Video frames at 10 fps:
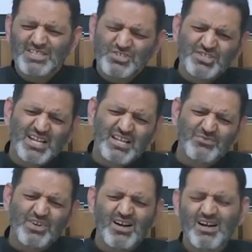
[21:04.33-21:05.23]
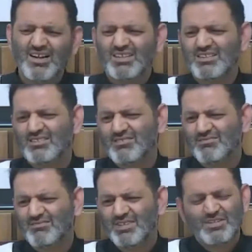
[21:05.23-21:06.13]
shaytan.
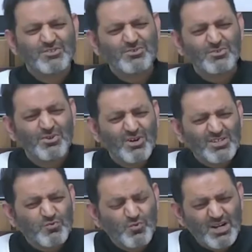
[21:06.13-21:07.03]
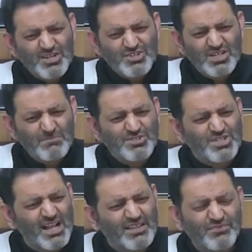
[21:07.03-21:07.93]
Do not worship
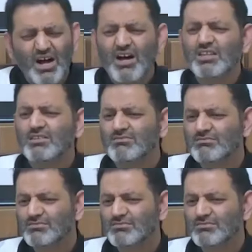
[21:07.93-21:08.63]
shaytan.